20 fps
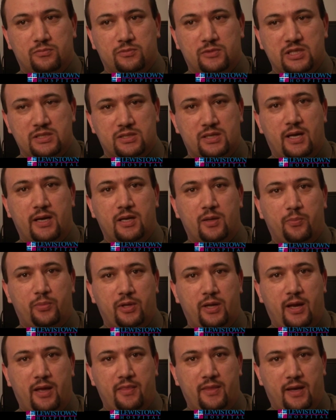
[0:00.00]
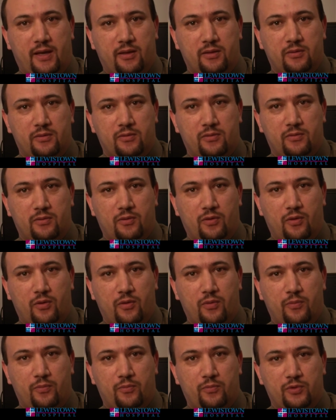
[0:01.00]
design a plan that
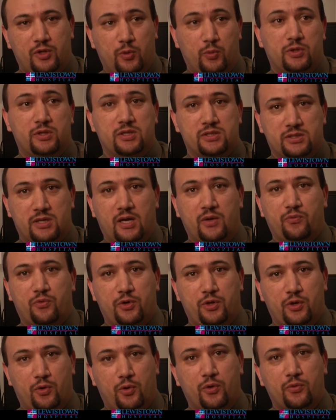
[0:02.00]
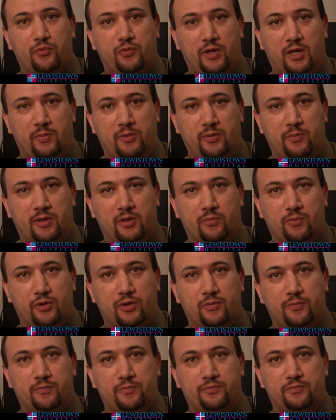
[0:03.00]
you would design for your own family
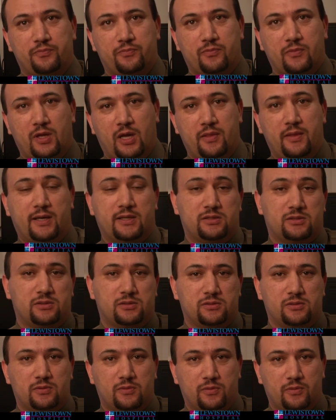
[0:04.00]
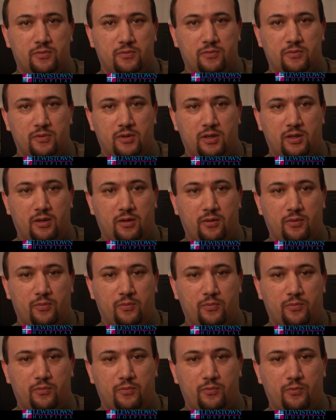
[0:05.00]
member. And that's
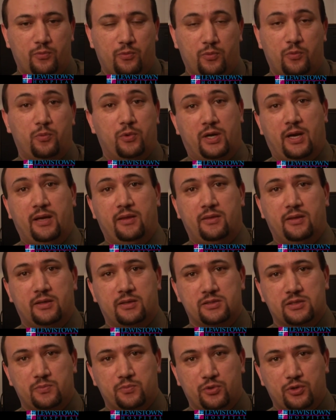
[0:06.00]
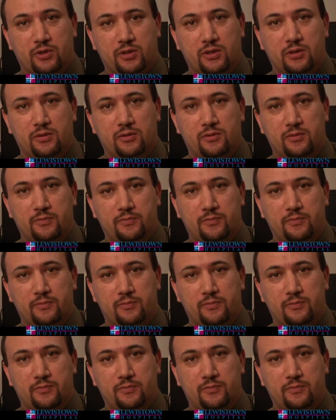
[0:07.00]
what I think is important.